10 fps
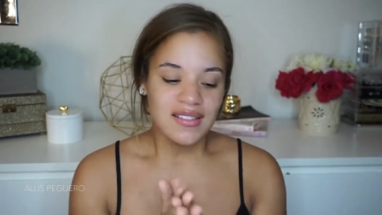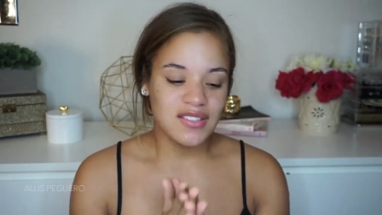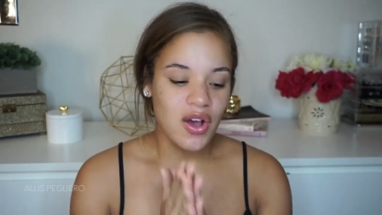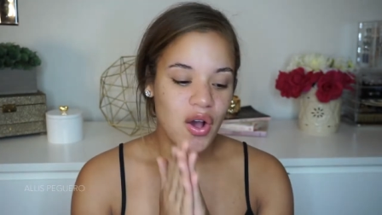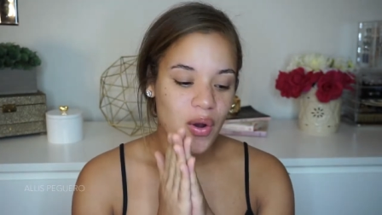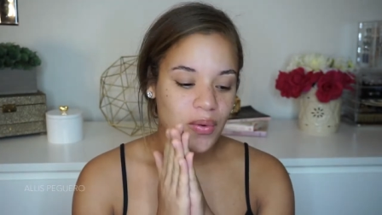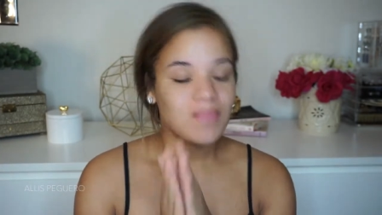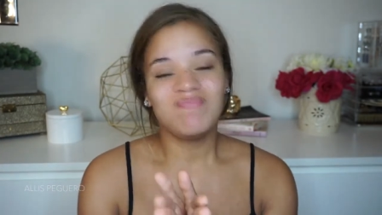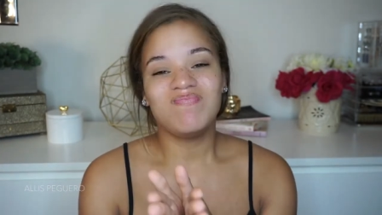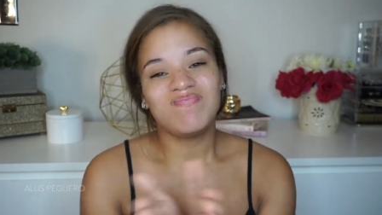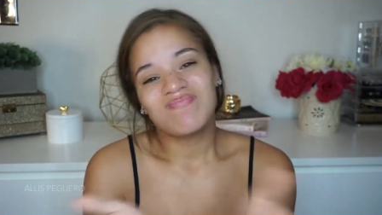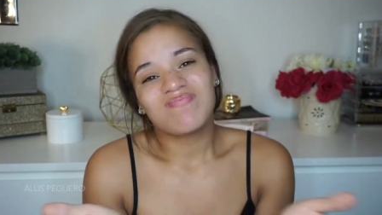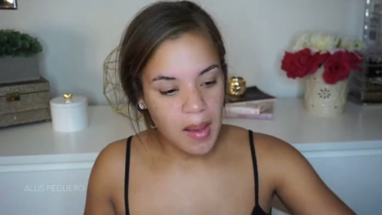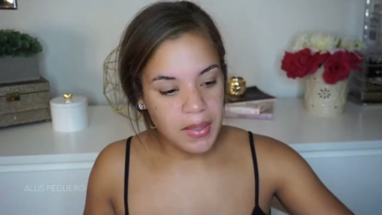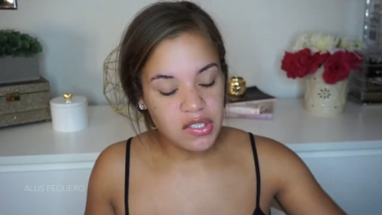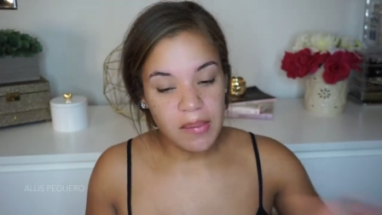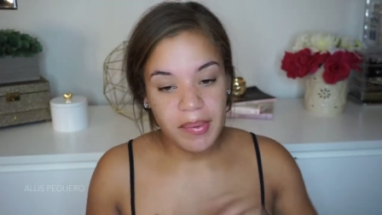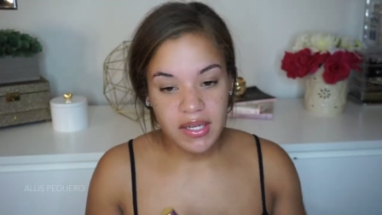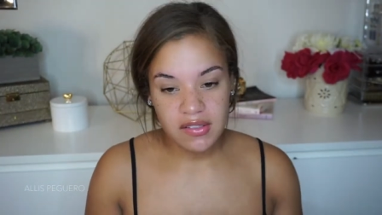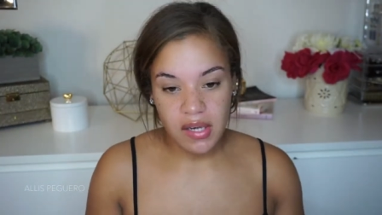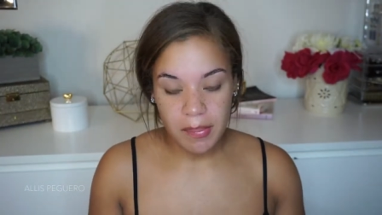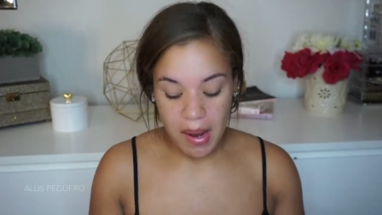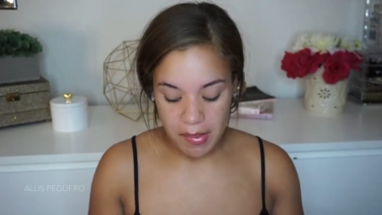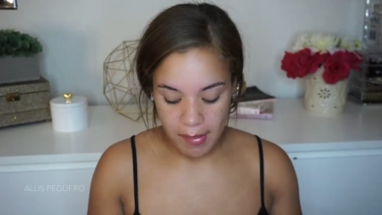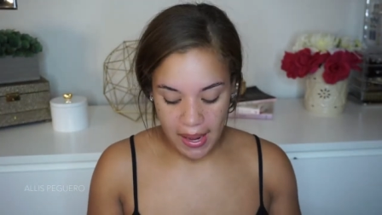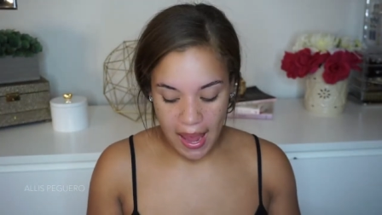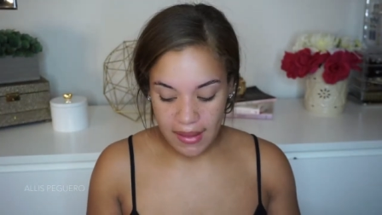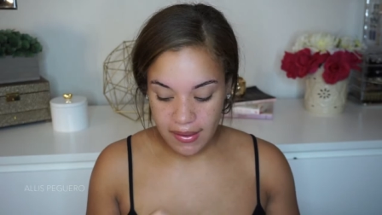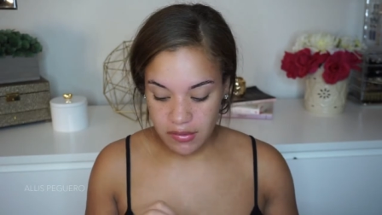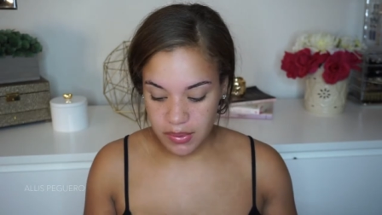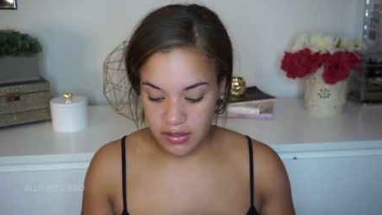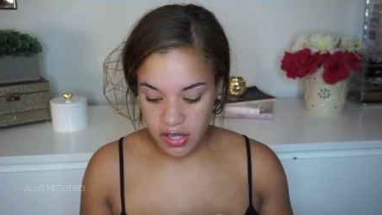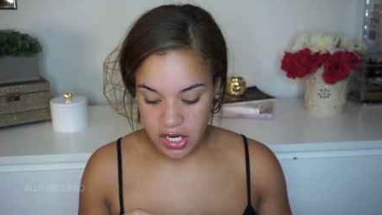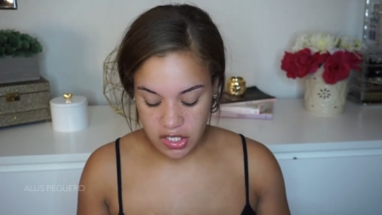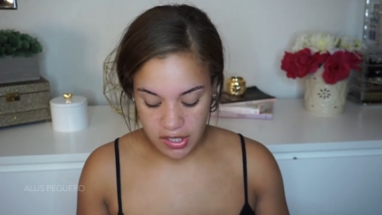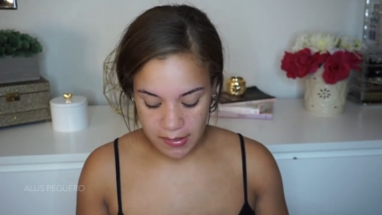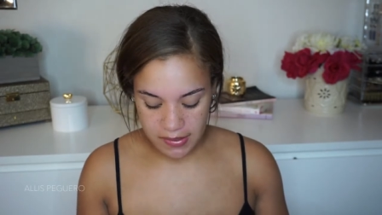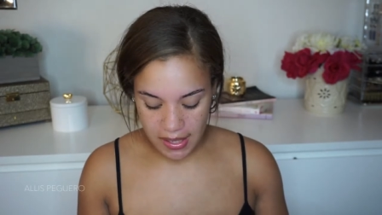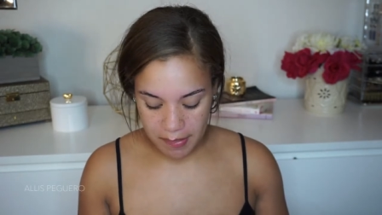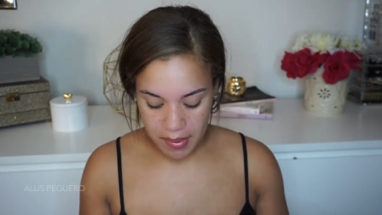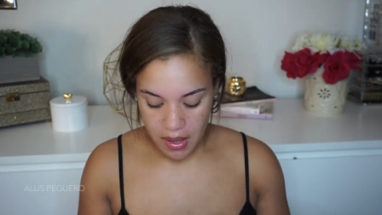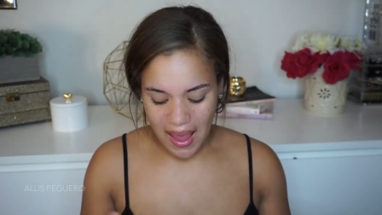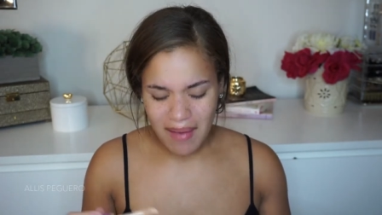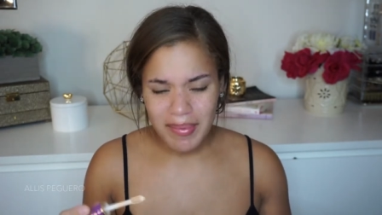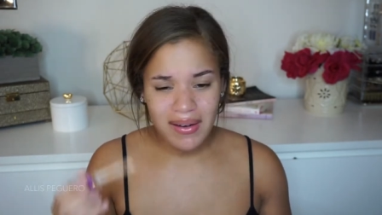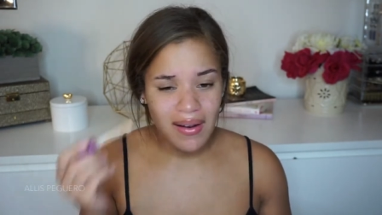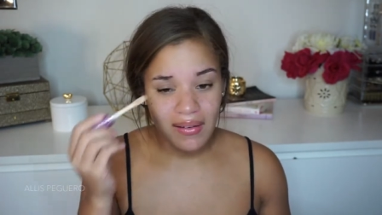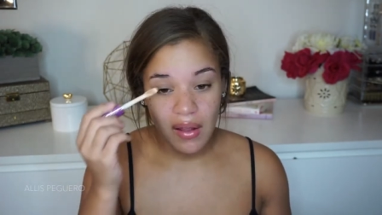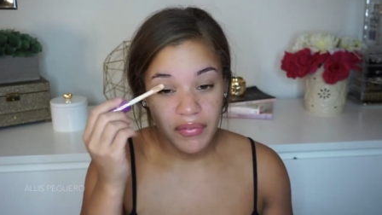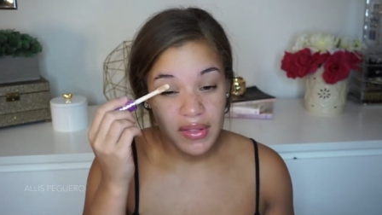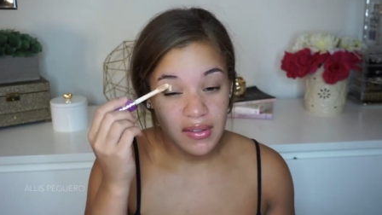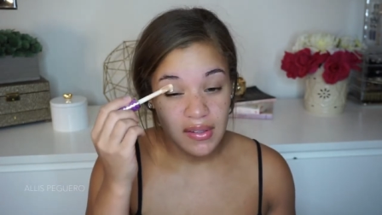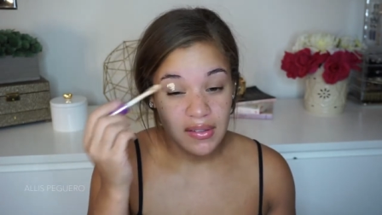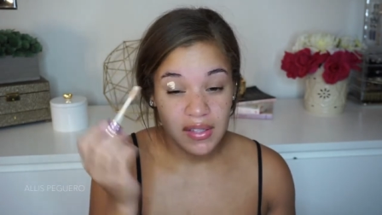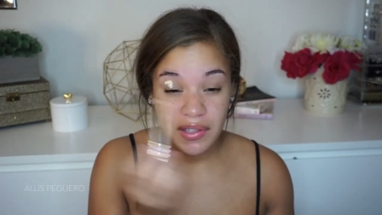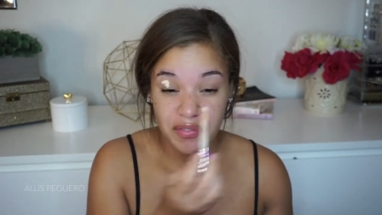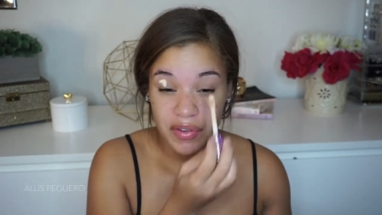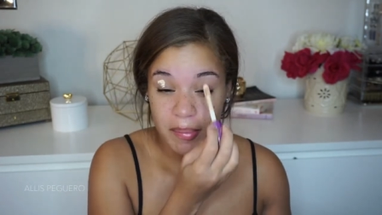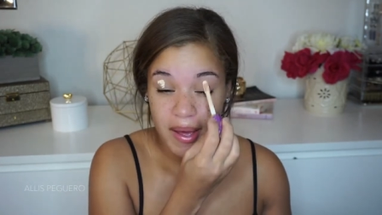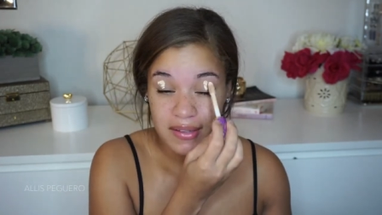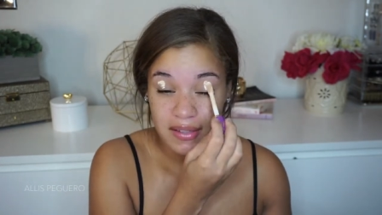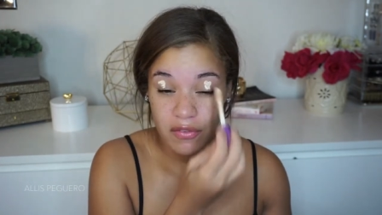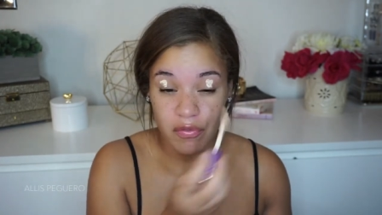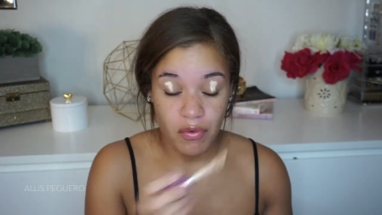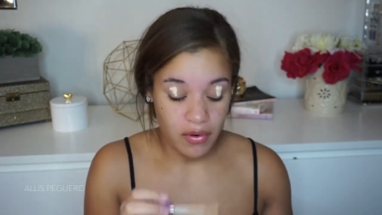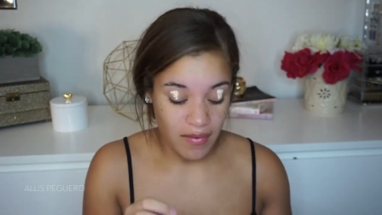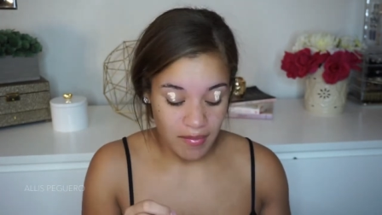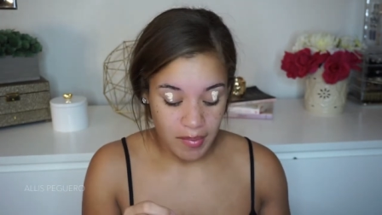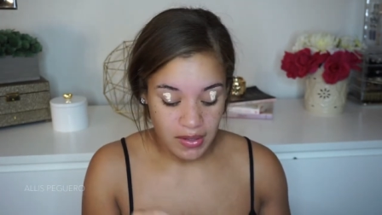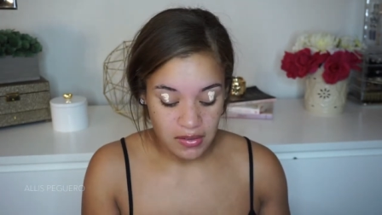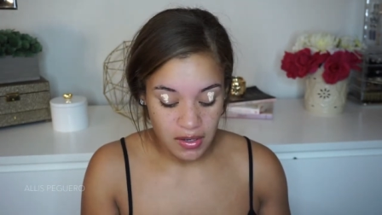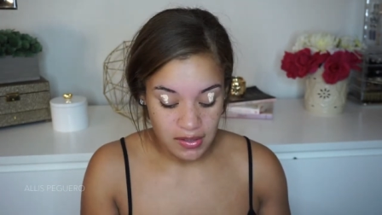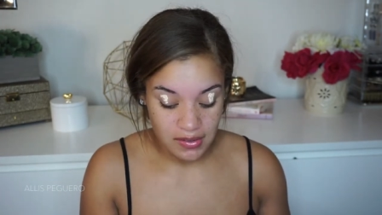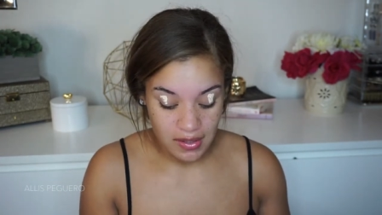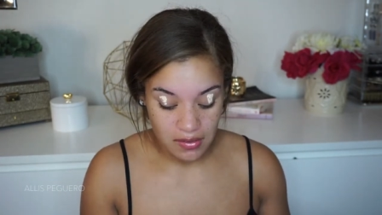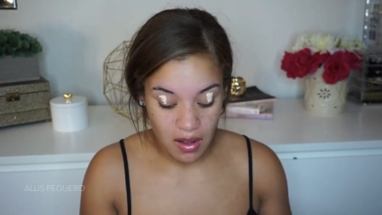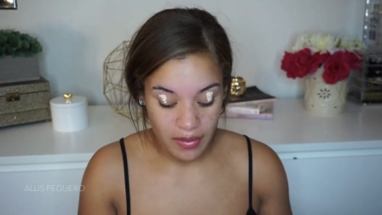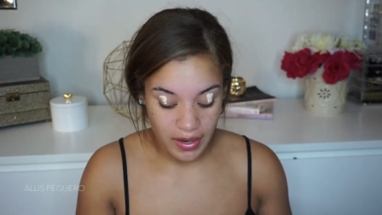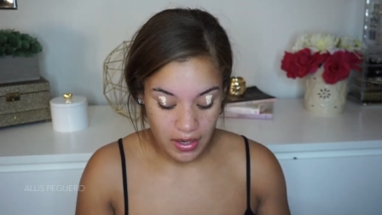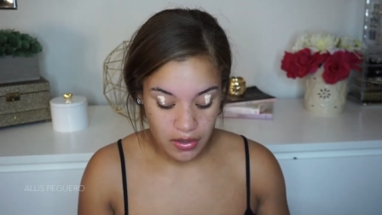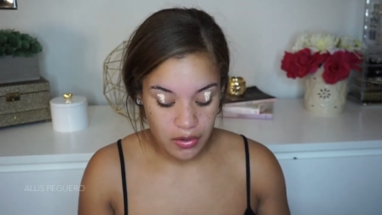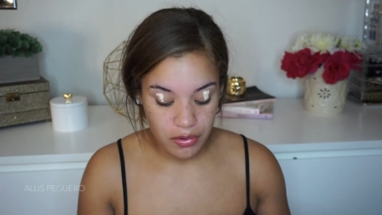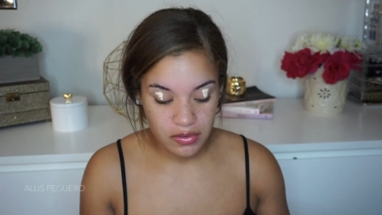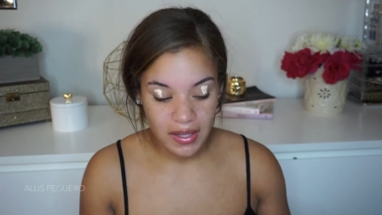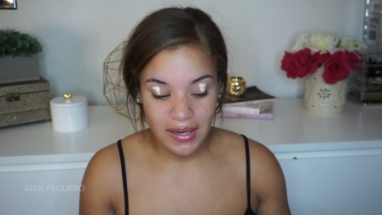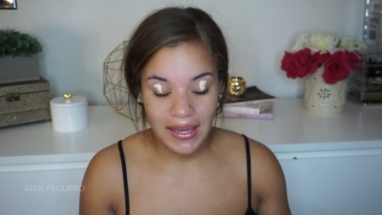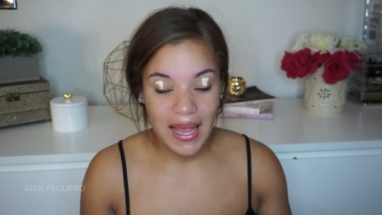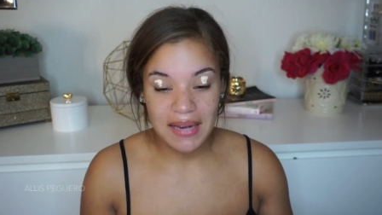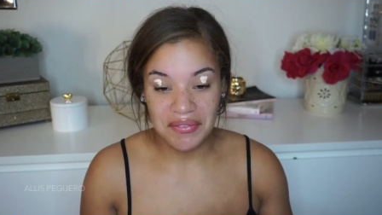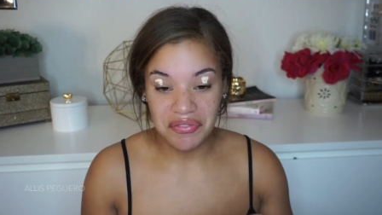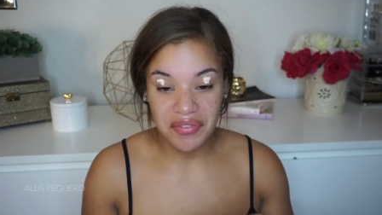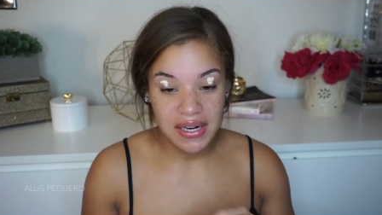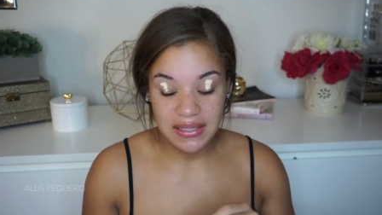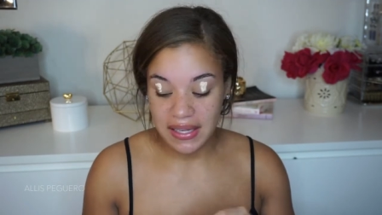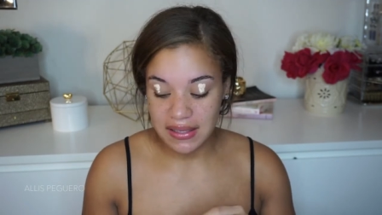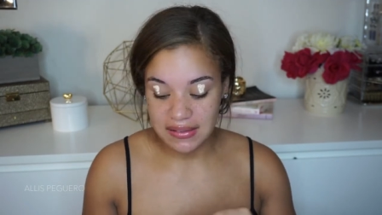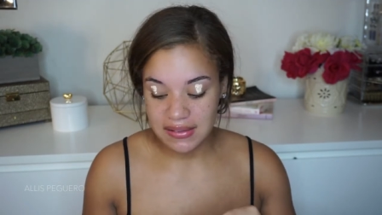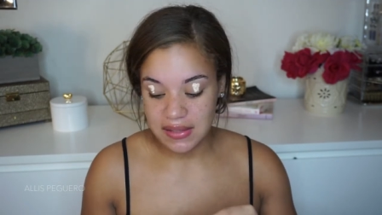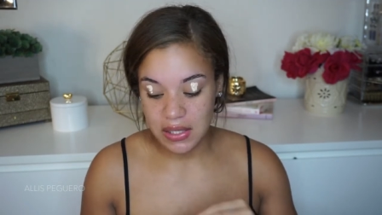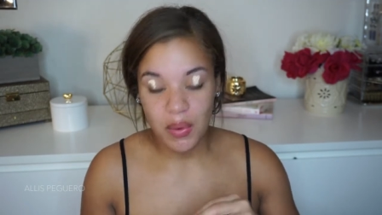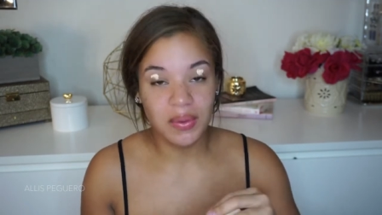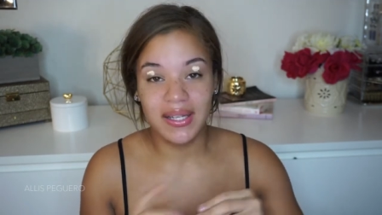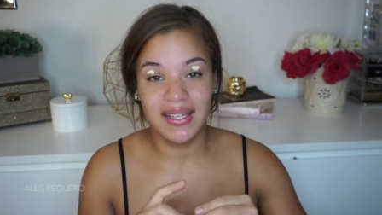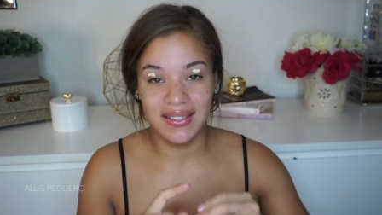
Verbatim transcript: So I'm gonna jump in and start priming my eyelid with the Tarte Shape Tape. I have been in love with this concealer for the past like four or five months. Honestly, it's all that I use, and I can't even front. Like, it's the only